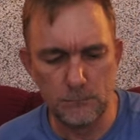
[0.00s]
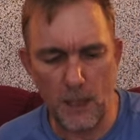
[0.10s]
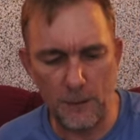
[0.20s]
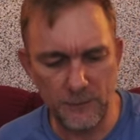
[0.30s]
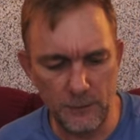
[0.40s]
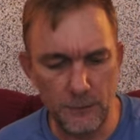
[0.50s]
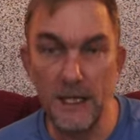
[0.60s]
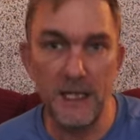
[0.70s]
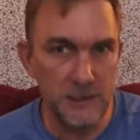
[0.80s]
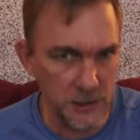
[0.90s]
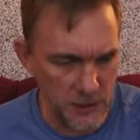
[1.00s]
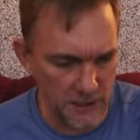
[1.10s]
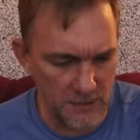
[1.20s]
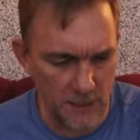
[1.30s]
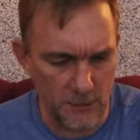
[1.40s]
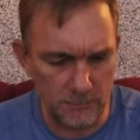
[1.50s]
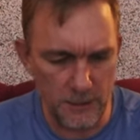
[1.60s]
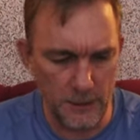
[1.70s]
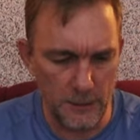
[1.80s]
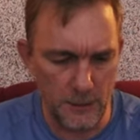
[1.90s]
absolute hidden gem here in
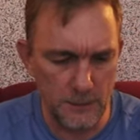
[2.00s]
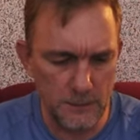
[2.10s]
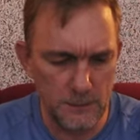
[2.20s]
Manila.